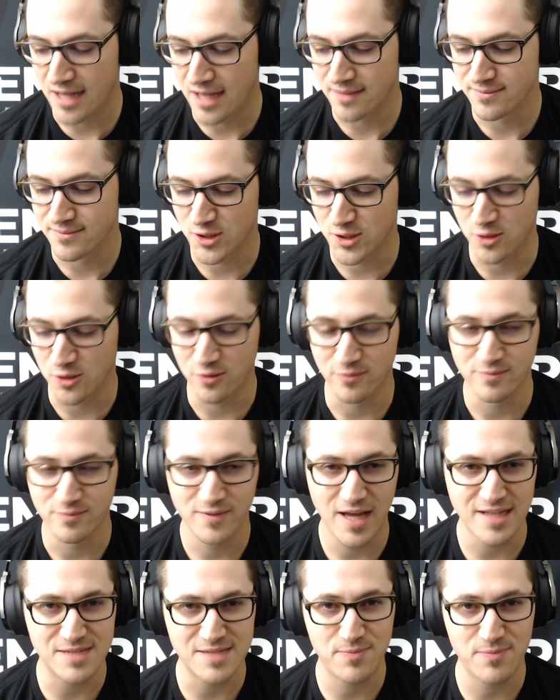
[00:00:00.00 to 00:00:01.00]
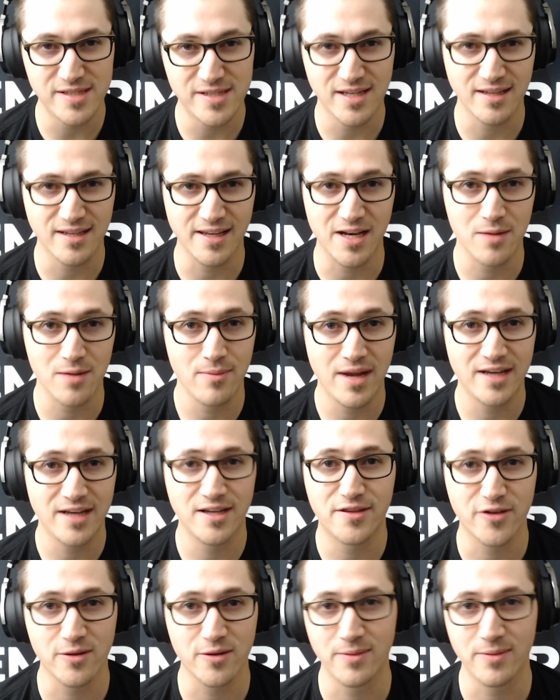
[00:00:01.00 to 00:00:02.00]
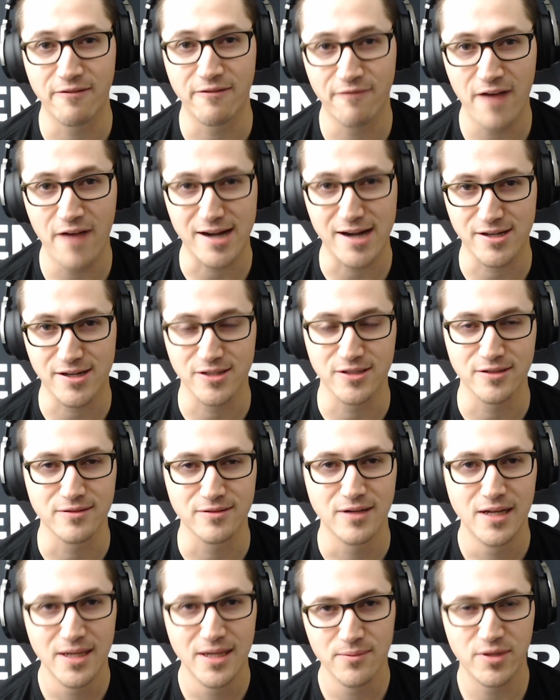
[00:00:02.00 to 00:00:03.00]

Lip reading: So that's basically the main determining factor,